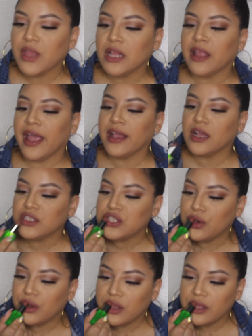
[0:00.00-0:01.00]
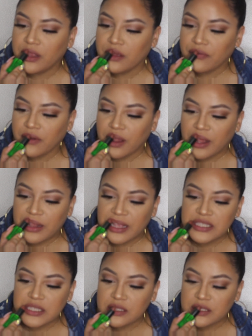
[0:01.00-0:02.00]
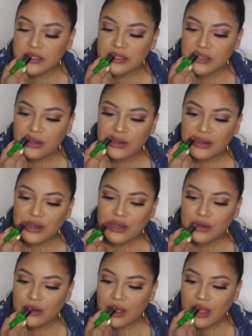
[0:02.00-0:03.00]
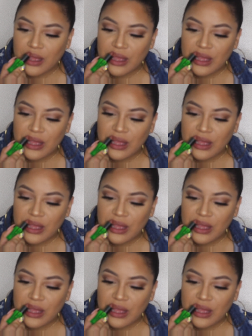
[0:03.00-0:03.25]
Like totally different. This is so